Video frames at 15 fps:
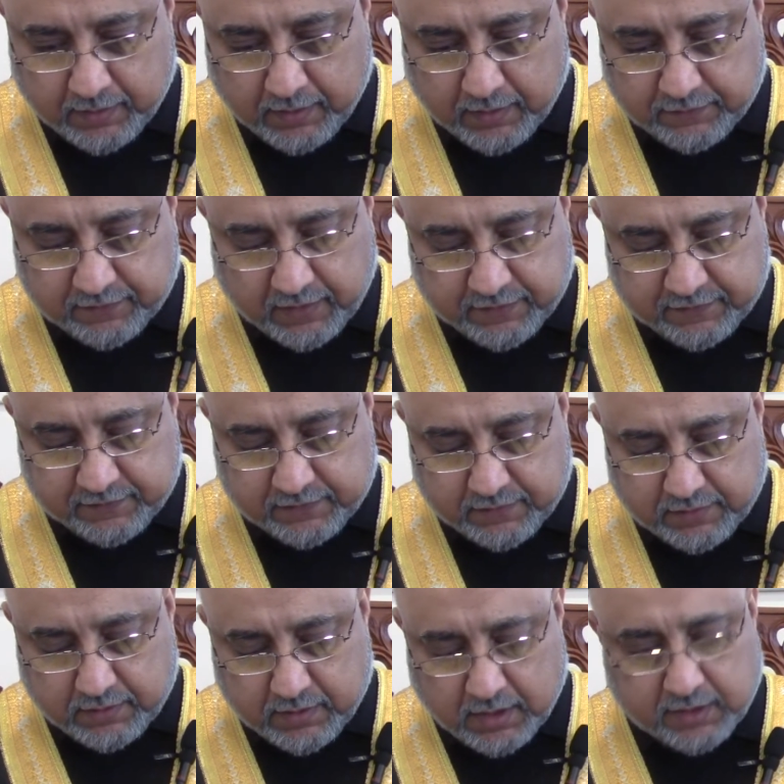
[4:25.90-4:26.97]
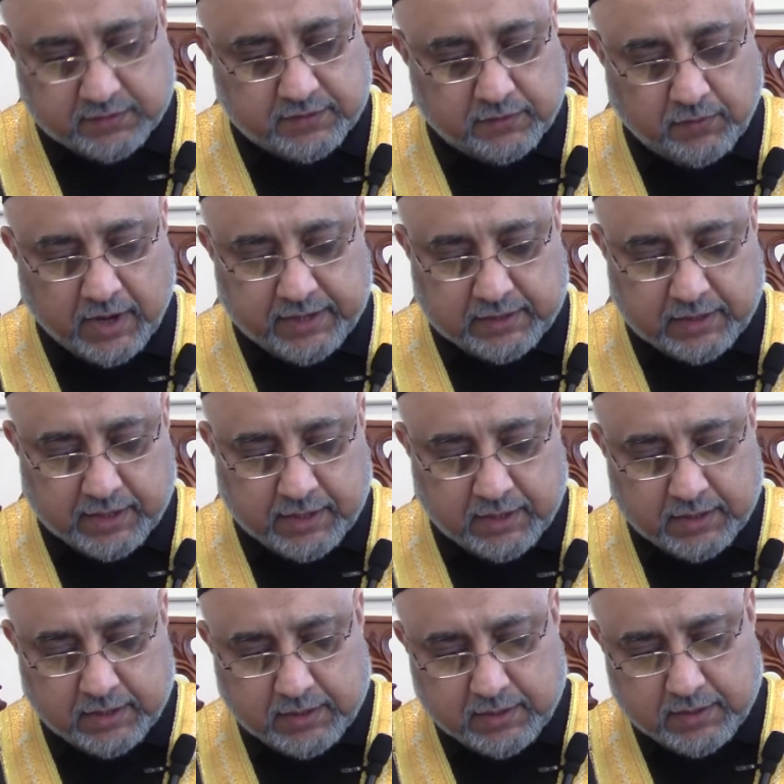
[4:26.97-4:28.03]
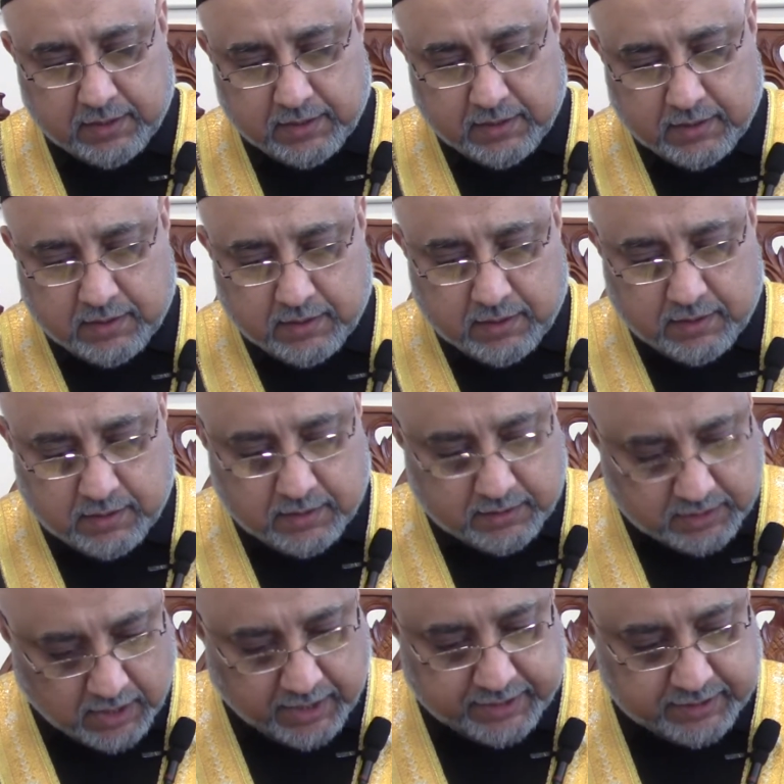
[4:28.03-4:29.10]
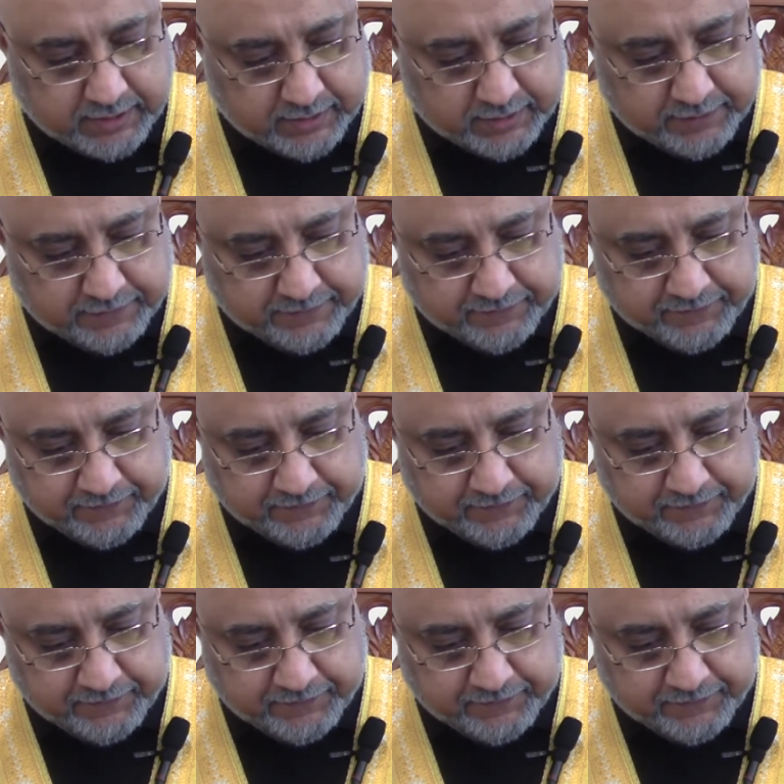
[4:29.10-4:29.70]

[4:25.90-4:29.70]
Such are the rightly guided.